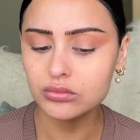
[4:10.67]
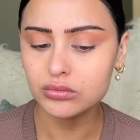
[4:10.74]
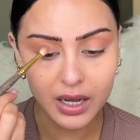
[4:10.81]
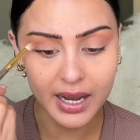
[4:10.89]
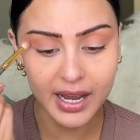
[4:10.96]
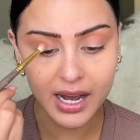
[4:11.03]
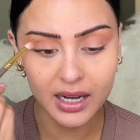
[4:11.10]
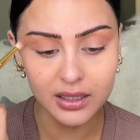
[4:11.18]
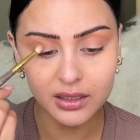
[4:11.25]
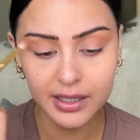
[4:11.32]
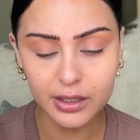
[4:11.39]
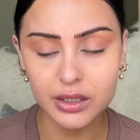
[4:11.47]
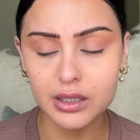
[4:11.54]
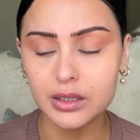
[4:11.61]
I had
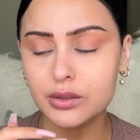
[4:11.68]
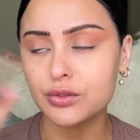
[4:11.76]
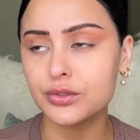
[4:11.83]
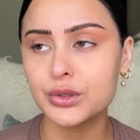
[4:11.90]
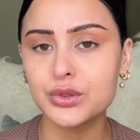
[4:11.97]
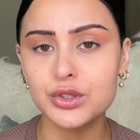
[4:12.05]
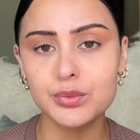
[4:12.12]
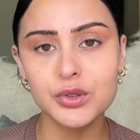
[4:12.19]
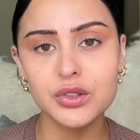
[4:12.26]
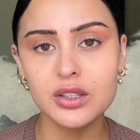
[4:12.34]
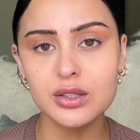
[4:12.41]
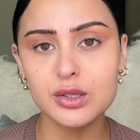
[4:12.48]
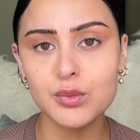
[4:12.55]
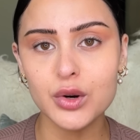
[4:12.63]
like a fruit smoothie
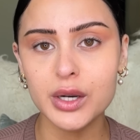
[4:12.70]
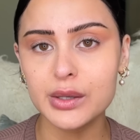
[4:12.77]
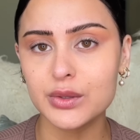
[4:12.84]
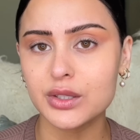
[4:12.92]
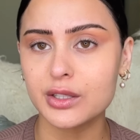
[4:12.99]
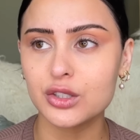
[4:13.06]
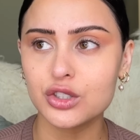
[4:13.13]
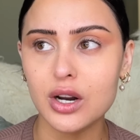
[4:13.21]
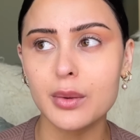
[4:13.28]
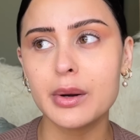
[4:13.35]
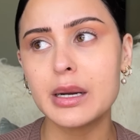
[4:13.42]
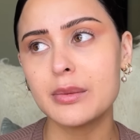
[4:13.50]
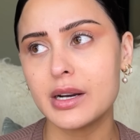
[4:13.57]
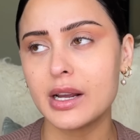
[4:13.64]
this morning with like
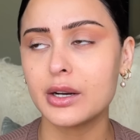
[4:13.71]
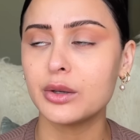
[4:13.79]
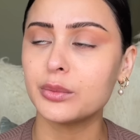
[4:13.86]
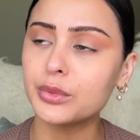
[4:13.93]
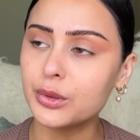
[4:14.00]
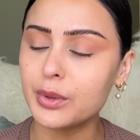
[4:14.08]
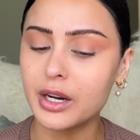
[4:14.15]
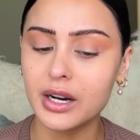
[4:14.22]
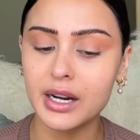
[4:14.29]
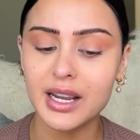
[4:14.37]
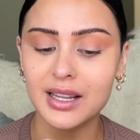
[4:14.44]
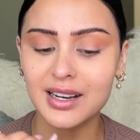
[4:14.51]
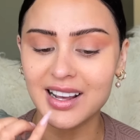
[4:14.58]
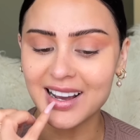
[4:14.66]
strawberry, banana, and blueberry
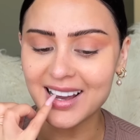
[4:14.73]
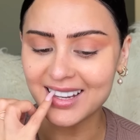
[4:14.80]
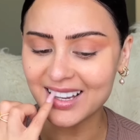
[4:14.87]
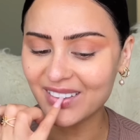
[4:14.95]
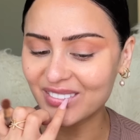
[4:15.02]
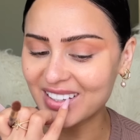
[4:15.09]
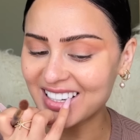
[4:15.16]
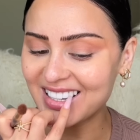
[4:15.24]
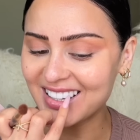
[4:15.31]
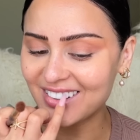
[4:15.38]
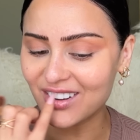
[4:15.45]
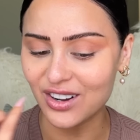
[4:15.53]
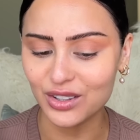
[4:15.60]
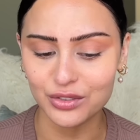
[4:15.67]
and I kept getting
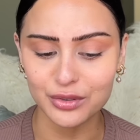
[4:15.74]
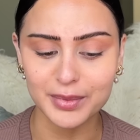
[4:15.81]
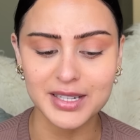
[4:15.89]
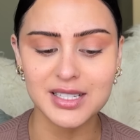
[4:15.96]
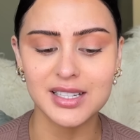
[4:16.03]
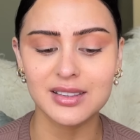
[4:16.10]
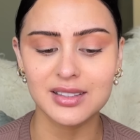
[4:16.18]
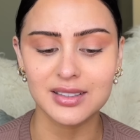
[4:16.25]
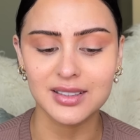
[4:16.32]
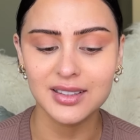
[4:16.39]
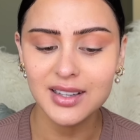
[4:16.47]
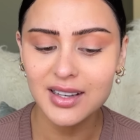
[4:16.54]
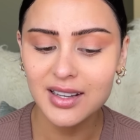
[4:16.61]
it all over my teeth and